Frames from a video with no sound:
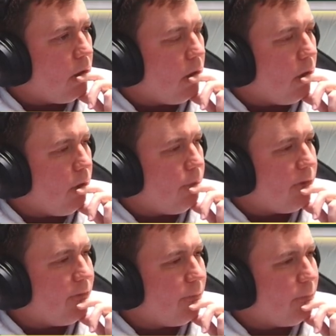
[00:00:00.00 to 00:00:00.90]
Oh,
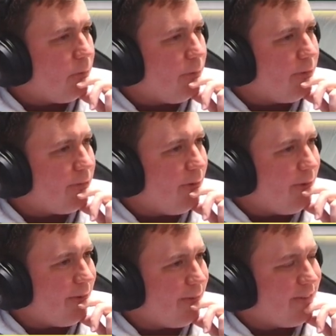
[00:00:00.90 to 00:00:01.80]
because the Brute is no
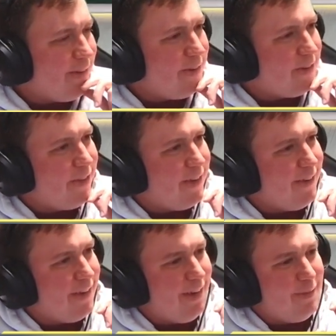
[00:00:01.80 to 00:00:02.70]
longer a soldier, they
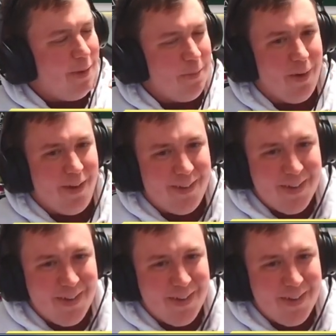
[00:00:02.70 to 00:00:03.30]
don't get 1/1.